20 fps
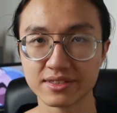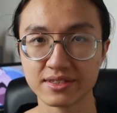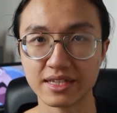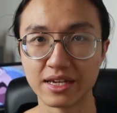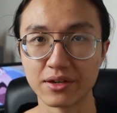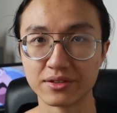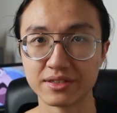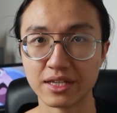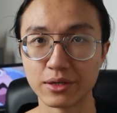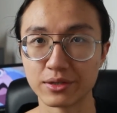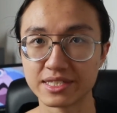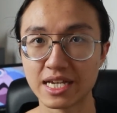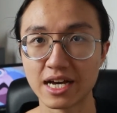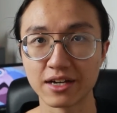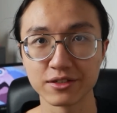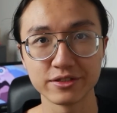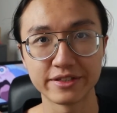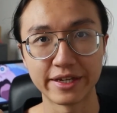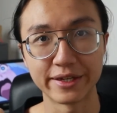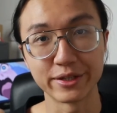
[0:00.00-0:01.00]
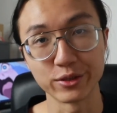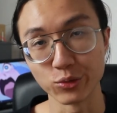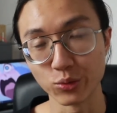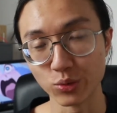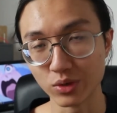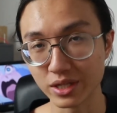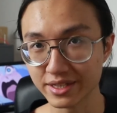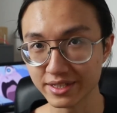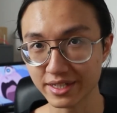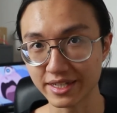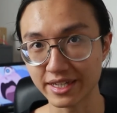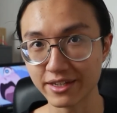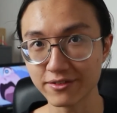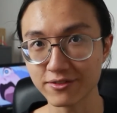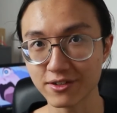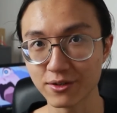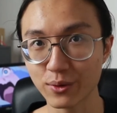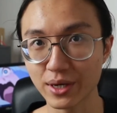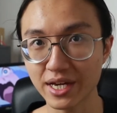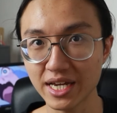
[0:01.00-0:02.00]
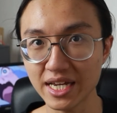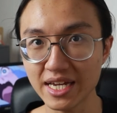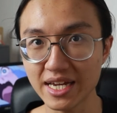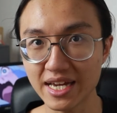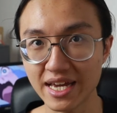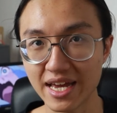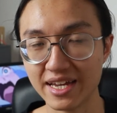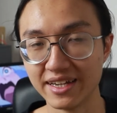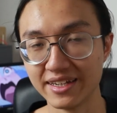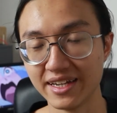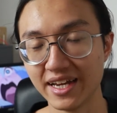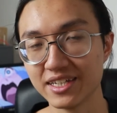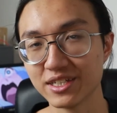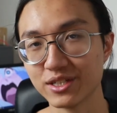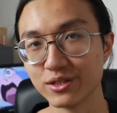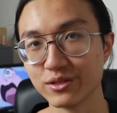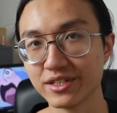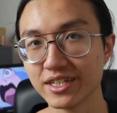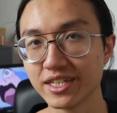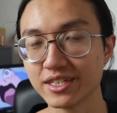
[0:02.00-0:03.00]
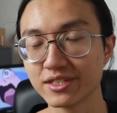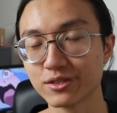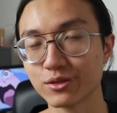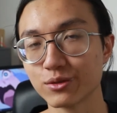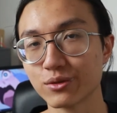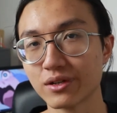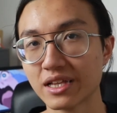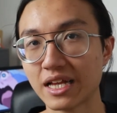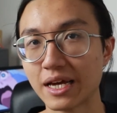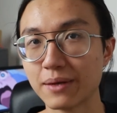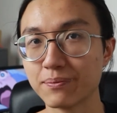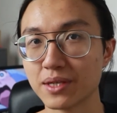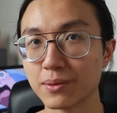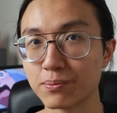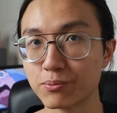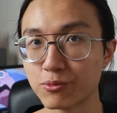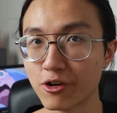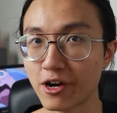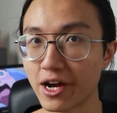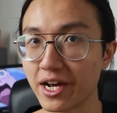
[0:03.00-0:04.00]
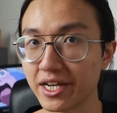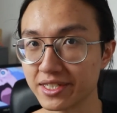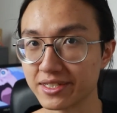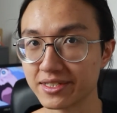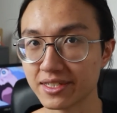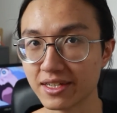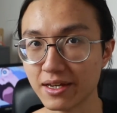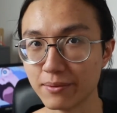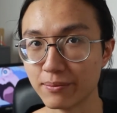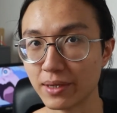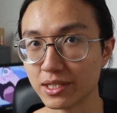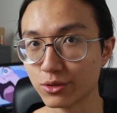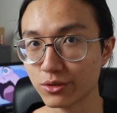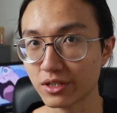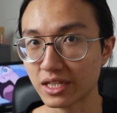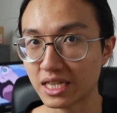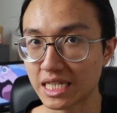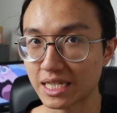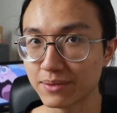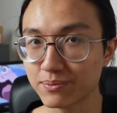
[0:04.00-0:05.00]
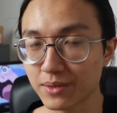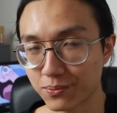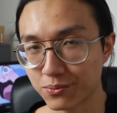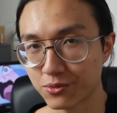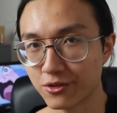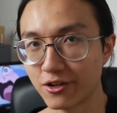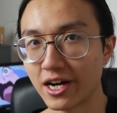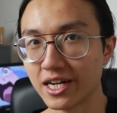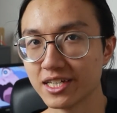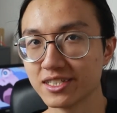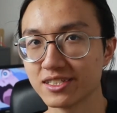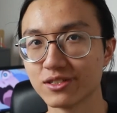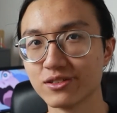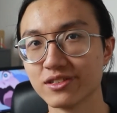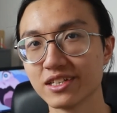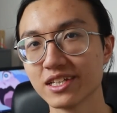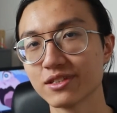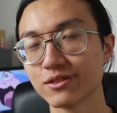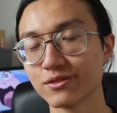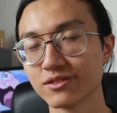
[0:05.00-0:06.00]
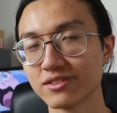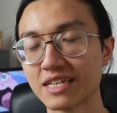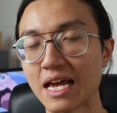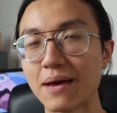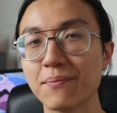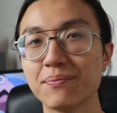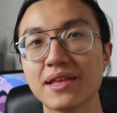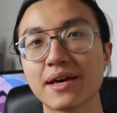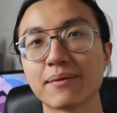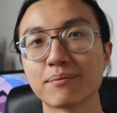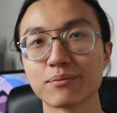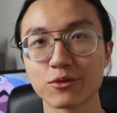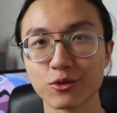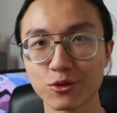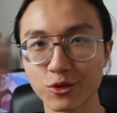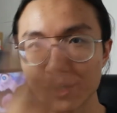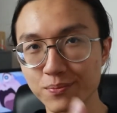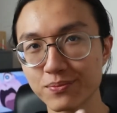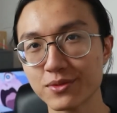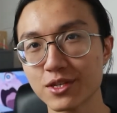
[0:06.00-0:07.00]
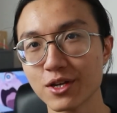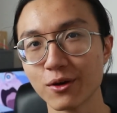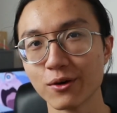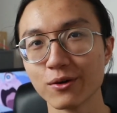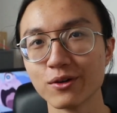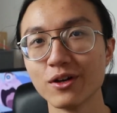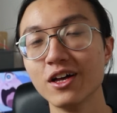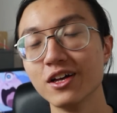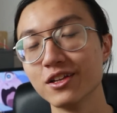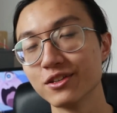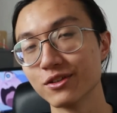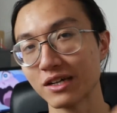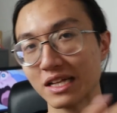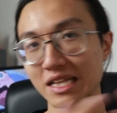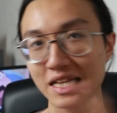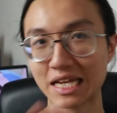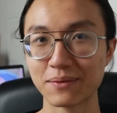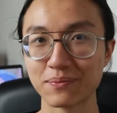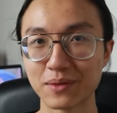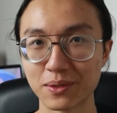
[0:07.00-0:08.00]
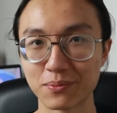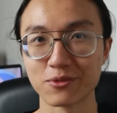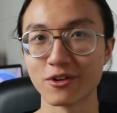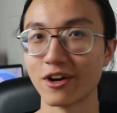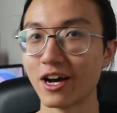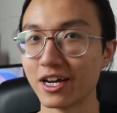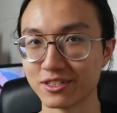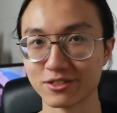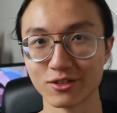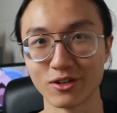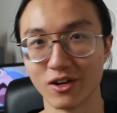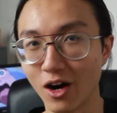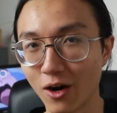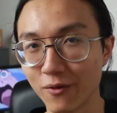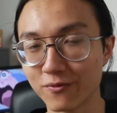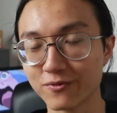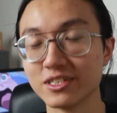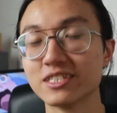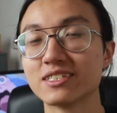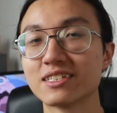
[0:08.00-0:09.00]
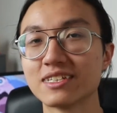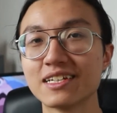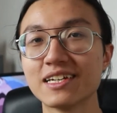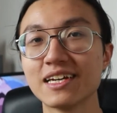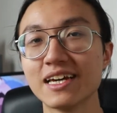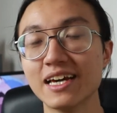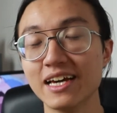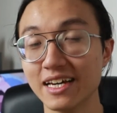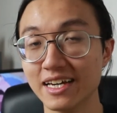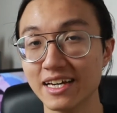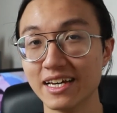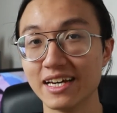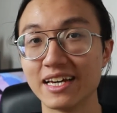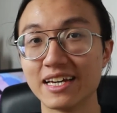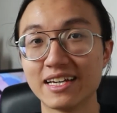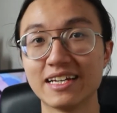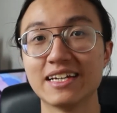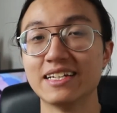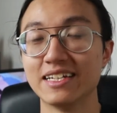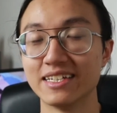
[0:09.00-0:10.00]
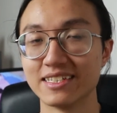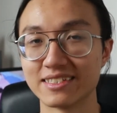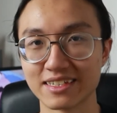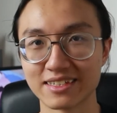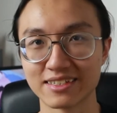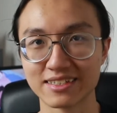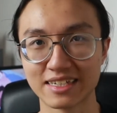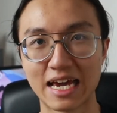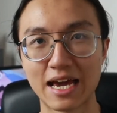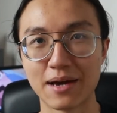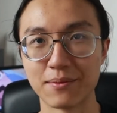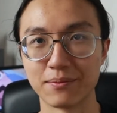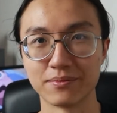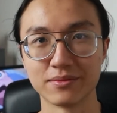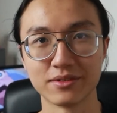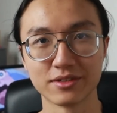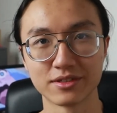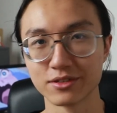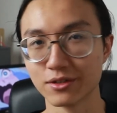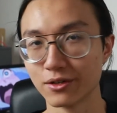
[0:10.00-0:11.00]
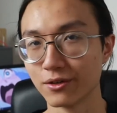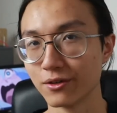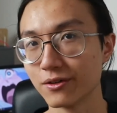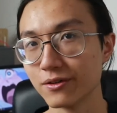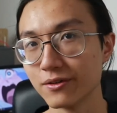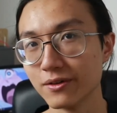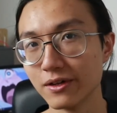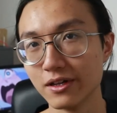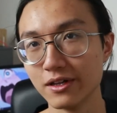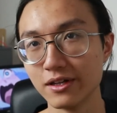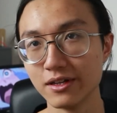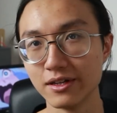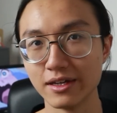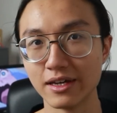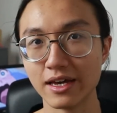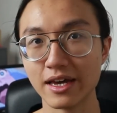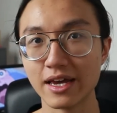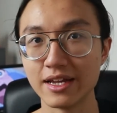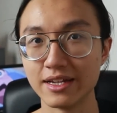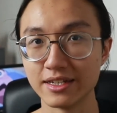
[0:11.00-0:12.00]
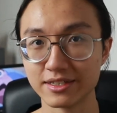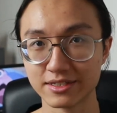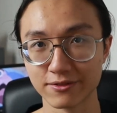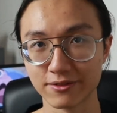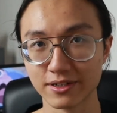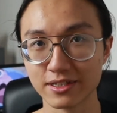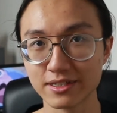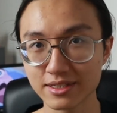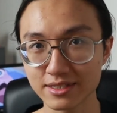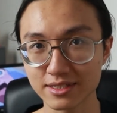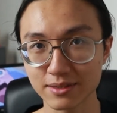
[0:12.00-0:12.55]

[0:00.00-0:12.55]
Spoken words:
they'll tell you that you win the giveaway and then you need to claim the prize. But to claim the prize, you need to send them crypto to claim the prize. So obviously, it is a scam. So it is a really